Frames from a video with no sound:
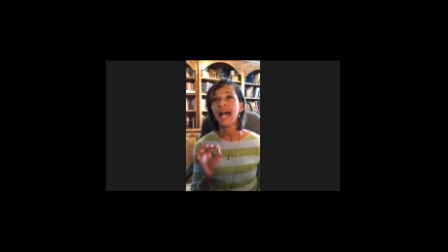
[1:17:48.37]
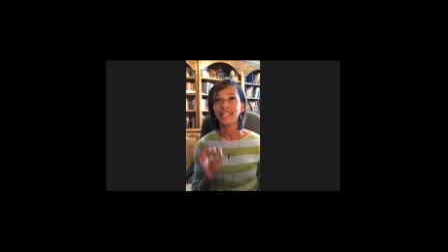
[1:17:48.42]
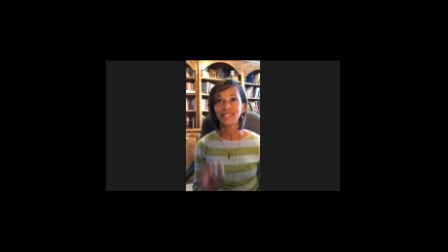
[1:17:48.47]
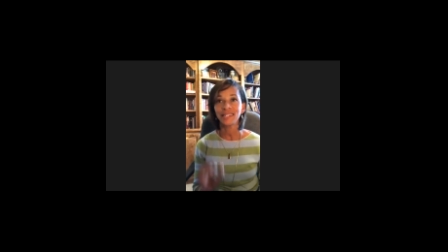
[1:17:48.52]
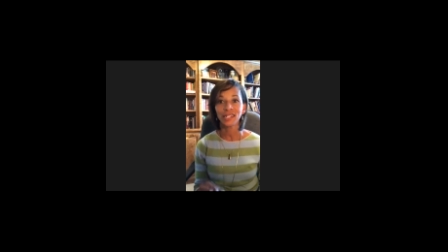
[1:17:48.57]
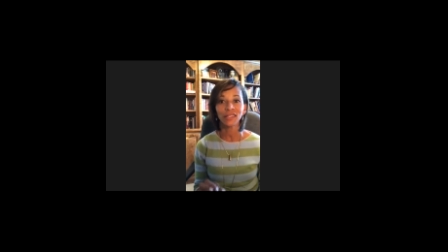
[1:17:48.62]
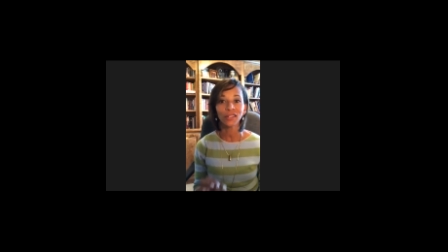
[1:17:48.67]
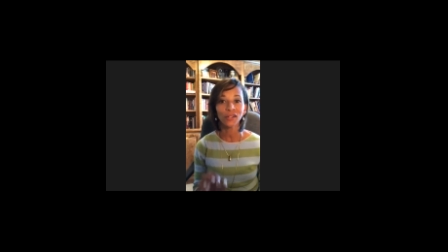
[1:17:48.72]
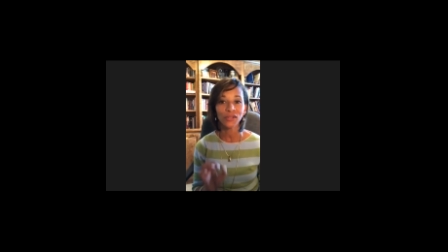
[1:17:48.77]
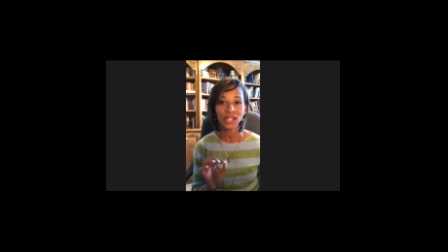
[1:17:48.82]

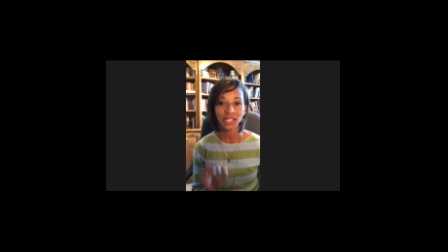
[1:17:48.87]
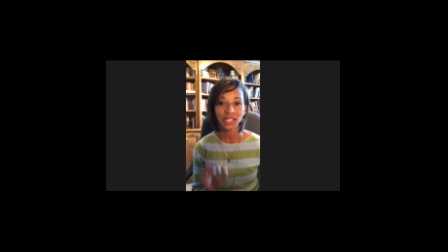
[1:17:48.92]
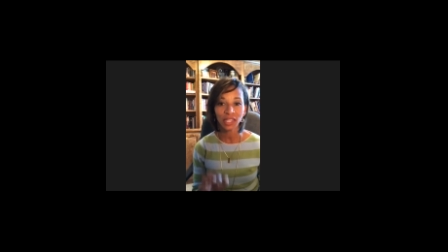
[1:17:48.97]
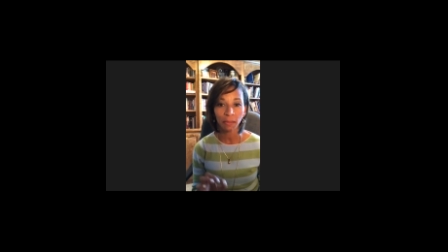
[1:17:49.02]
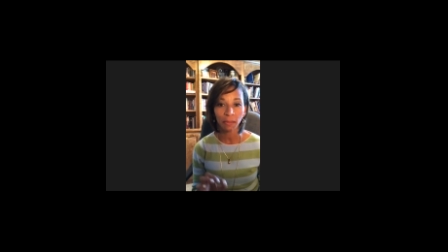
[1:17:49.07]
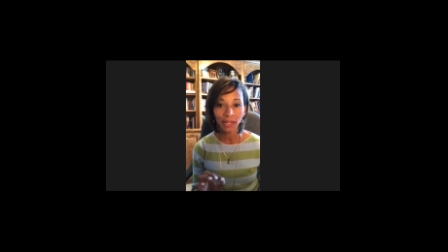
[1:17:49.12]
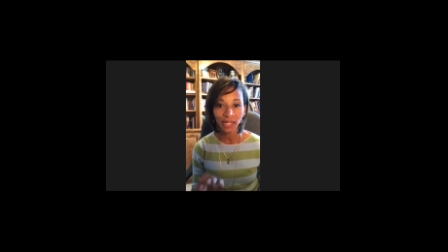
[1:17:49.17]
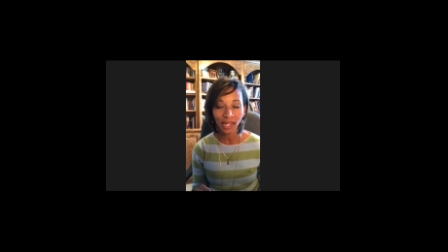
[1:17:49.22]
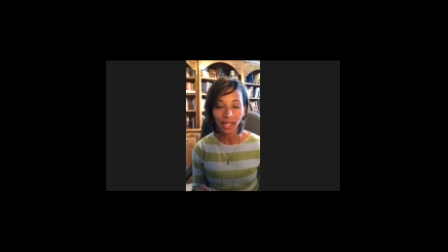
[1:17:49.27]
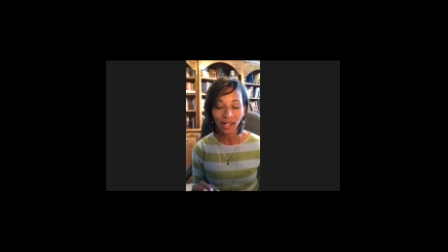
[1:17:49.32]
did those at the
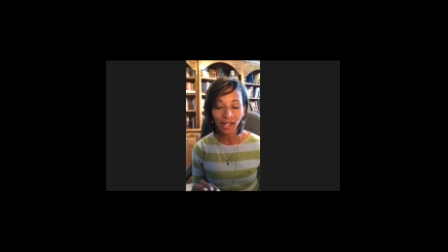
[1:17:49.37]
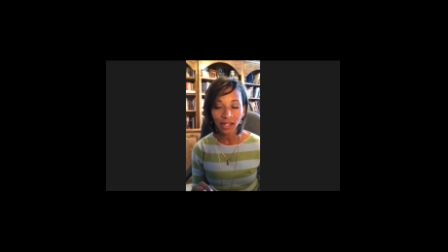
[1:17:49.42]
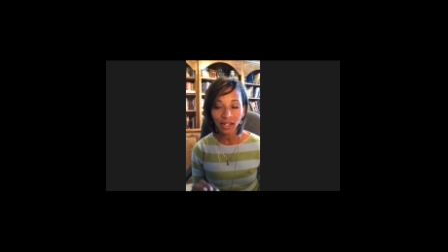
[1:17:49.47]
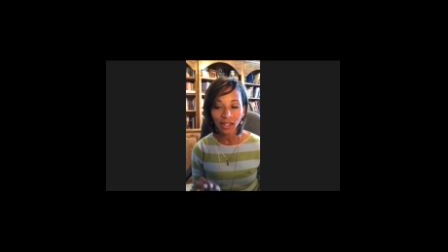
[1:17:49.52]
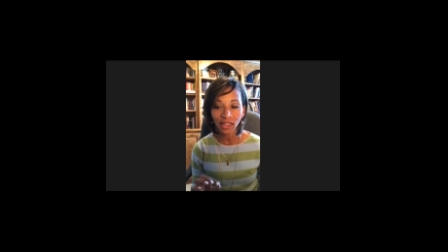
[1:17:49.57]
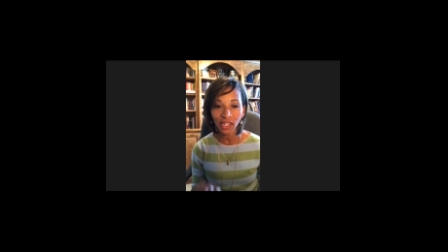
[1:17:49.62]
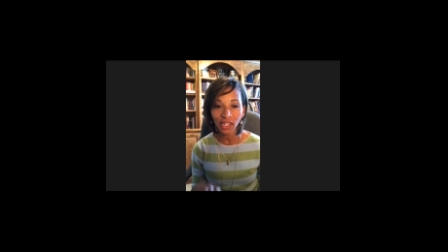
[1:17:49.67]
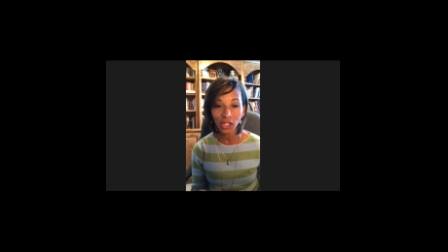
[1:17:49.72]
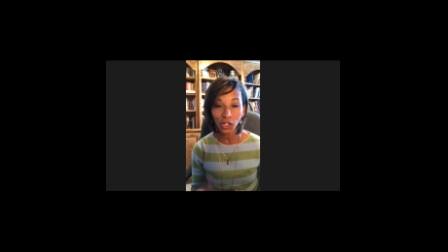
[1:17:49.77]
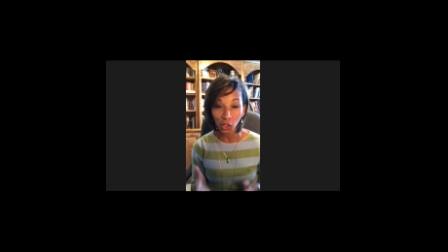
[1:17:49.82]
beginning of
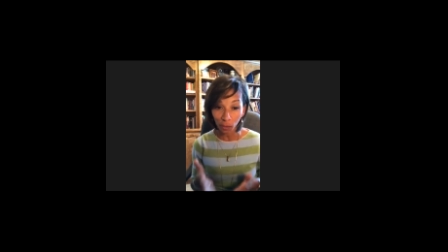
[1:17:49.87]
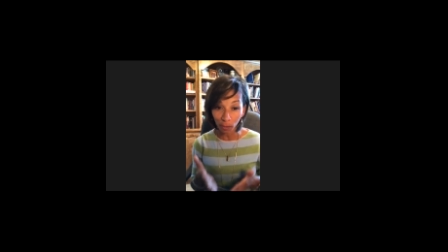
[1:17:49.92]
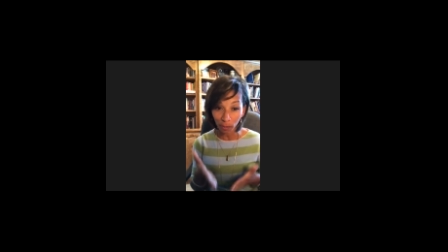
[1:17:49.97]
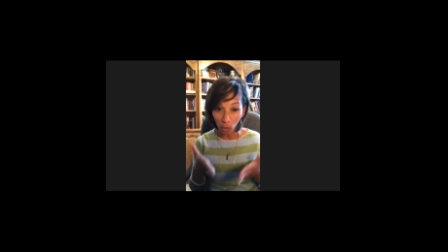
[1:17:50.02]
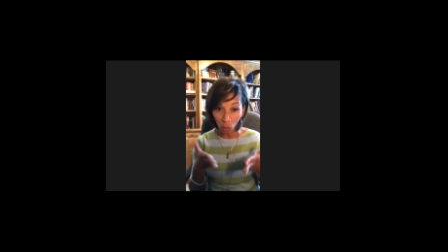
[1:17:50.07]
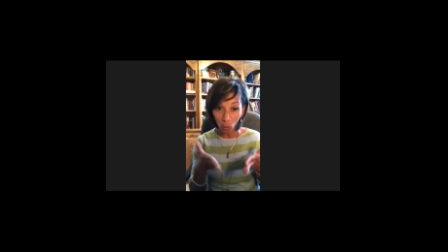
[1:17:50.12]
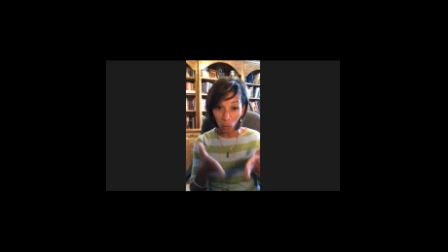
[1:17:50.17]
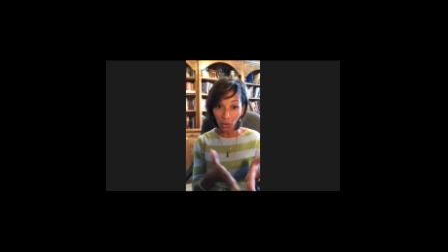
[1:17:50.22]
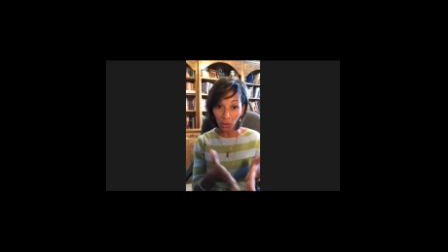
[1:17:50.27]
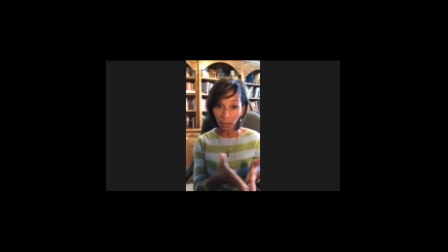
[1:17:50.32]
the year,
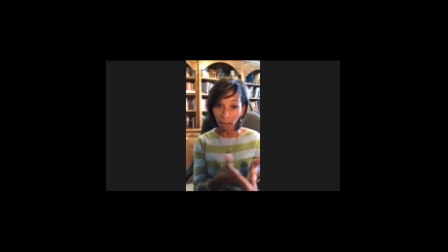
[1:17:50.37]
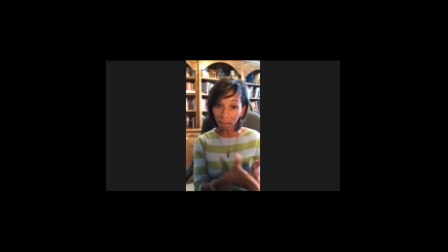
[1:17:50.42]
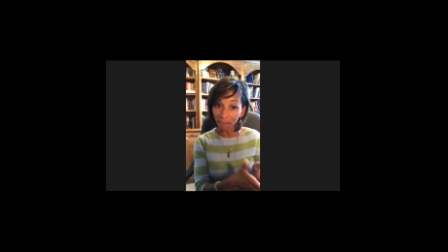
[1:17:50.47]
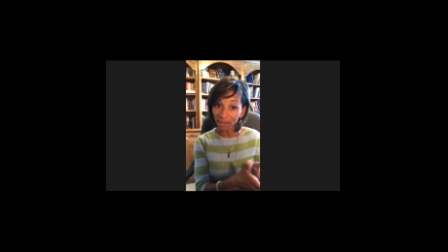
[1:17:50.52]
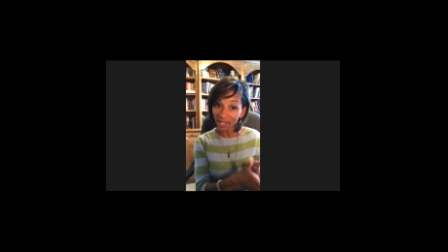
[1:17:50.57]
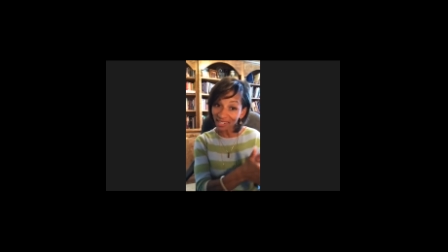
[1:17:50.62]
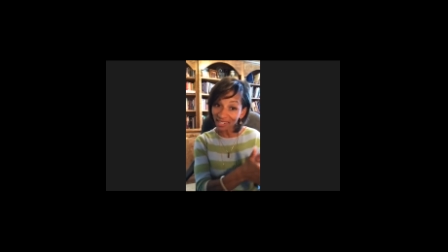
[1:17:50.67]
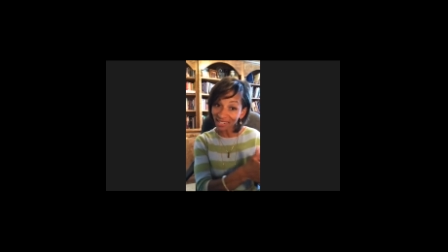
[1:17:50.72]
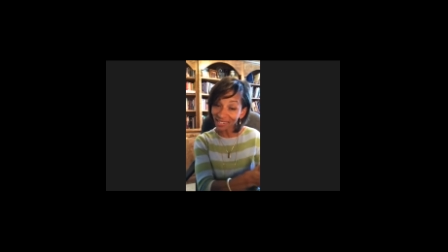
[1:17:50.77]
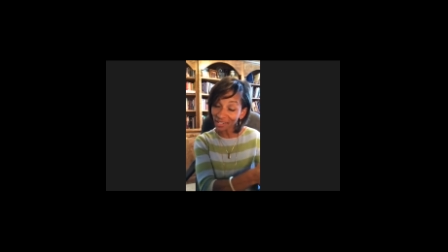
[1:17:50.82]
but we're
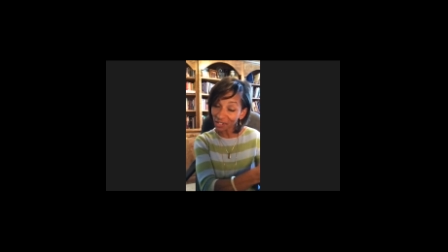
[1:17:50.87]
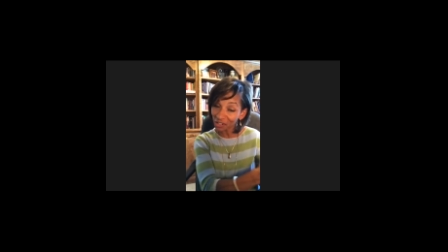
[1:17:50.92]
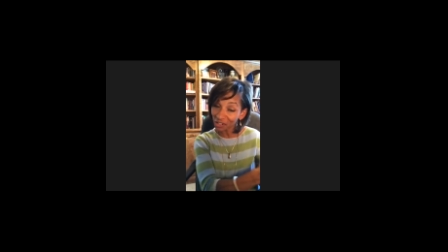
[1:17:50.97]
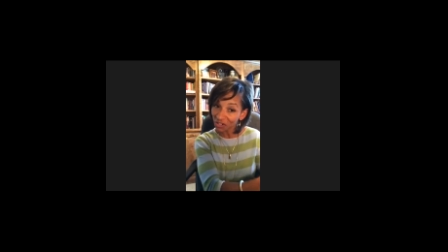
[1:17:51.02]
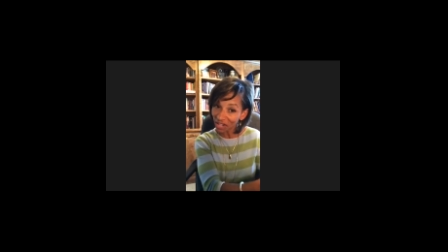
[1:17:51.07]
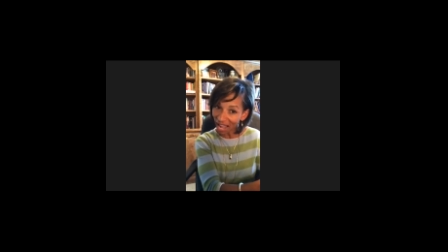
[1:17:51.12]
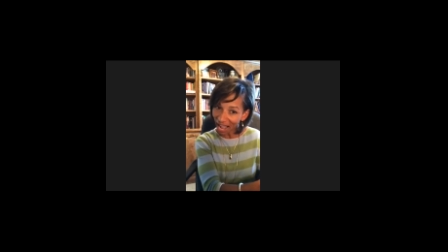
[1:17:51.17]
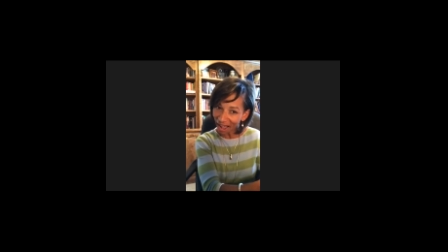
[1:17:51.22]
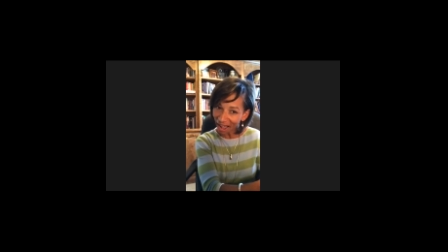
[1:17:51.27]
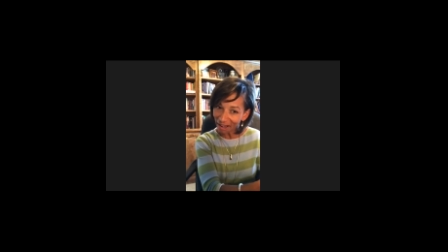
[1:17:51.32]
mid year
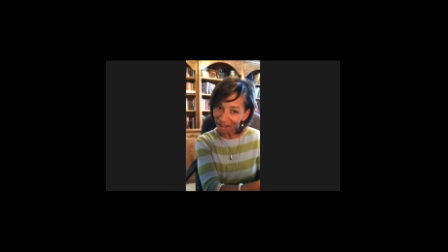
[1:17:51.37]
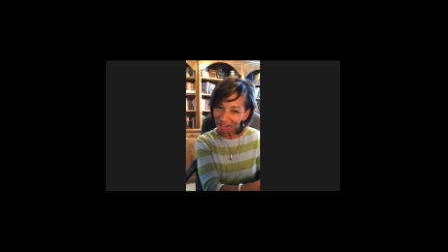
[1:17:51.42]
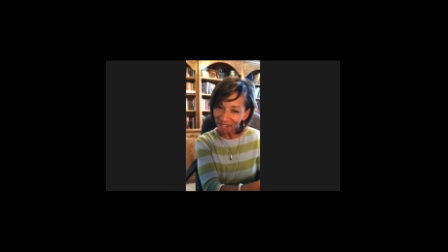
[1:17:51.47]
now,